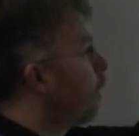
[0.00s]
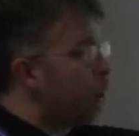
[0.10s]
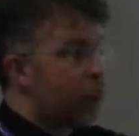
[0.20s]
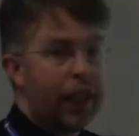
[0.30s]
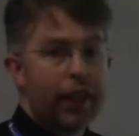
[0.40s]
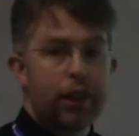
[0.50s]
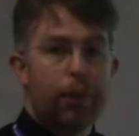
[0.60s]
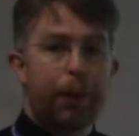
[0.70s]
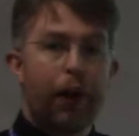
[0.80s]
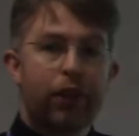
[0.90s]
as this, the
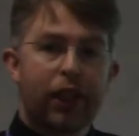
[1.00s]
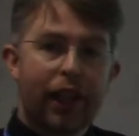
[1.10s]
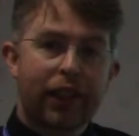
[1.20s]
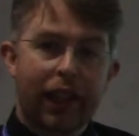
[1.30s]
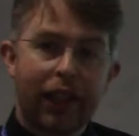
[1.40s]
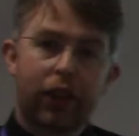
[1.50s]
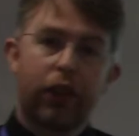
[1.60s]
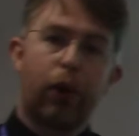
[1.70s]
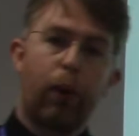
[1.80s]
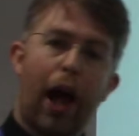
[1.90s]
process is
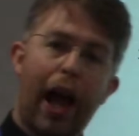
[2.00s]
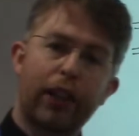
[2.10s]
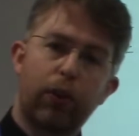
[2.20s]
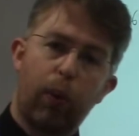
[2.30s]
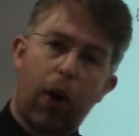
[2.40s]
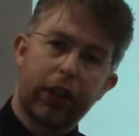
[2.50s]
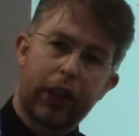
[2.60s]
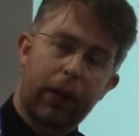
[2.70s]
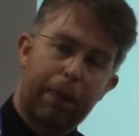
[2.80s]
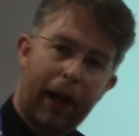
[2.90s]
that you add 1
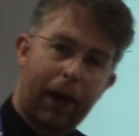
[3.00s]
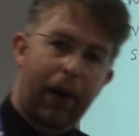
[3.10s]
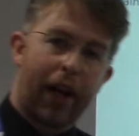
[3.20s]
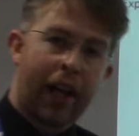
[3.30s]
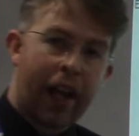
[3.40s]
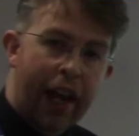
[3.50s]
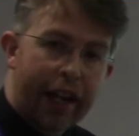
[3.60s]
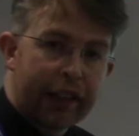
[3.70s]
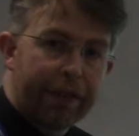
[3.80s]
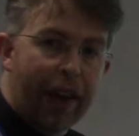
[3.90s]
to the power
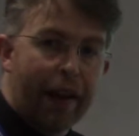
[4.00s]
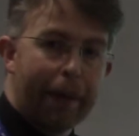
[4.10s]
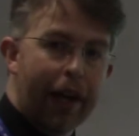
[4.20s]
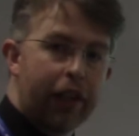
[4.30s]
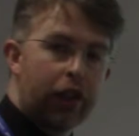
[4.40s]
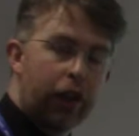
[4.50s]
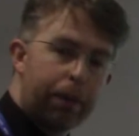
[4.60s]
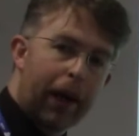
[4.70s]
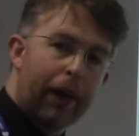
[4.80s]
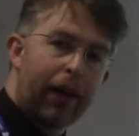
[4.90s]
and divide by the
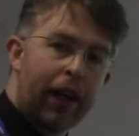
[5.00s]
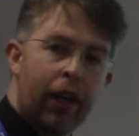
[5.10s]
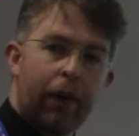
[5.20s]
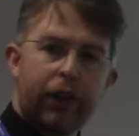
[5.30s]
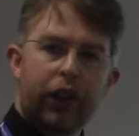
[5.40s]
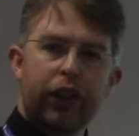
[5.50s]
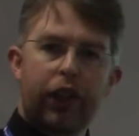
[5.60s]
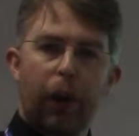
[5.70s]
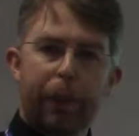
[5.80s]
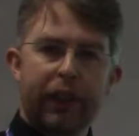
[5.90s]
new power, which is
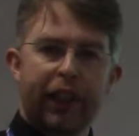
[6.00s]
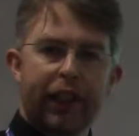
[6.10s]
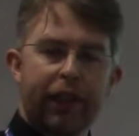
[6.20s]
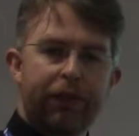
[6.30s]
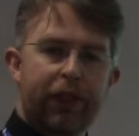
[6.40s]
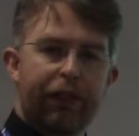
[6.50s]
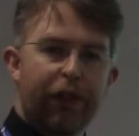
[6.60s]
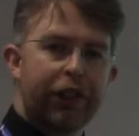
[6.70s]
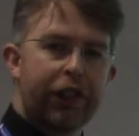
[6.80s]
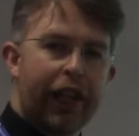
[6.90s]
the opposite of
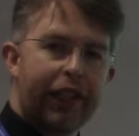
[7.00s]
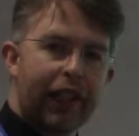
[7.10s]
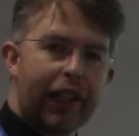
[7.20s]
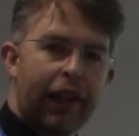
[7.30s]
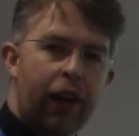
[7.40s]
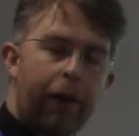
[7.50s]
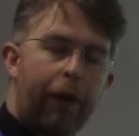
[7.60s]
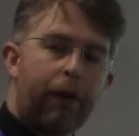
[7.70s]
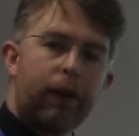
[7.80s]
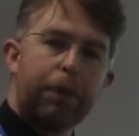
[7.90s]
differentiating,
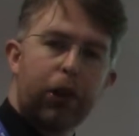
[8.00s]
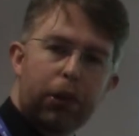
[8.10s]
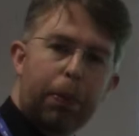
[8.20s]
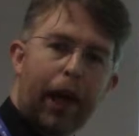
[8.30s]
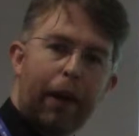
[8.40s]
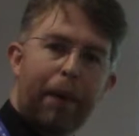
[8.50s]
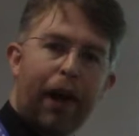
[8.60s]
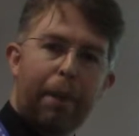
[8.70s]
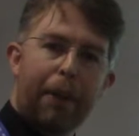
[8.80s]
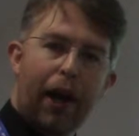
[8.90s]
where we multiplied
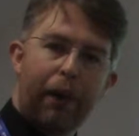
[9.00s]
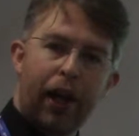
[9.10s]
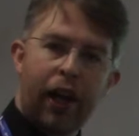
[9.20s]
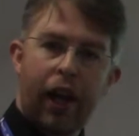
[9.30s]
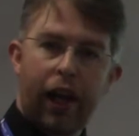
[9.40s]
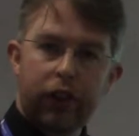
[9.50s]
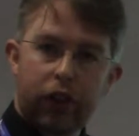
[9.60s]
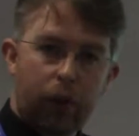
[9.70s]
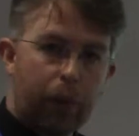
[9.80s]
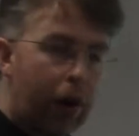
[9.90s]
by the power and
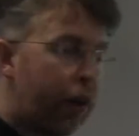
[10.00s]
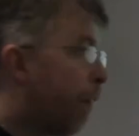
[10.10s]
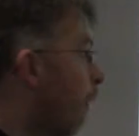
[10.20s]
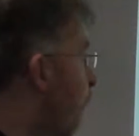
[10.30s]
took 1 off the